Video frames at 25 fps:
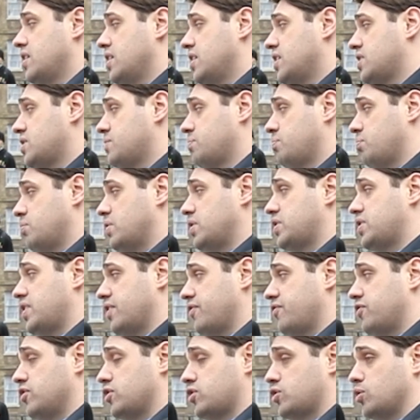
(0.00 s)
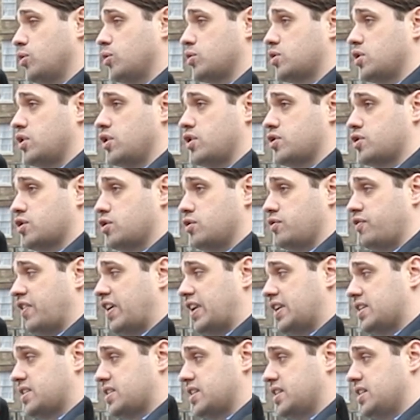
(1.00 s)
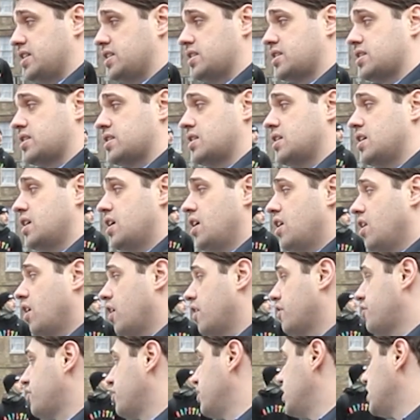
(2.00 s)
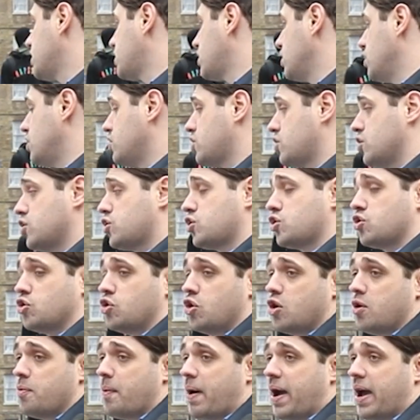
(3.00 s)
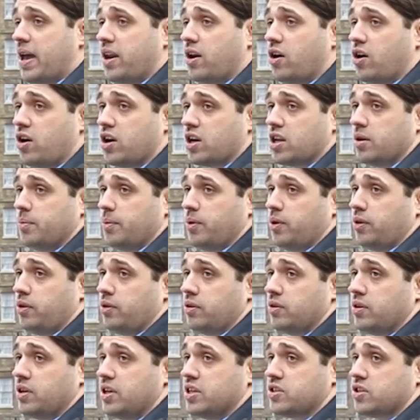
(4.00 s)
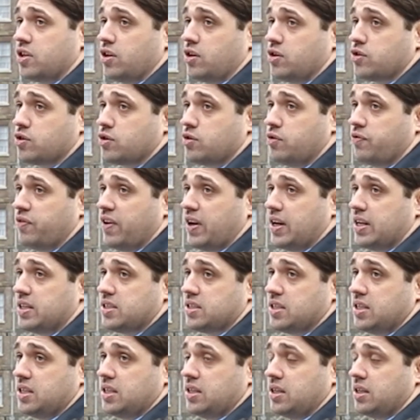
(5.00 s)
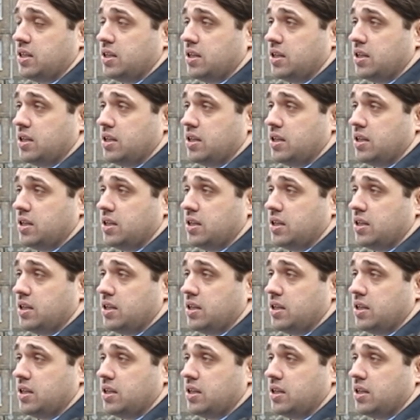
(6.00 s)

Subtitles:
There's different sorts of logical fallacies. Yeah. Like for instance, a straw man argument is a logical fallacy.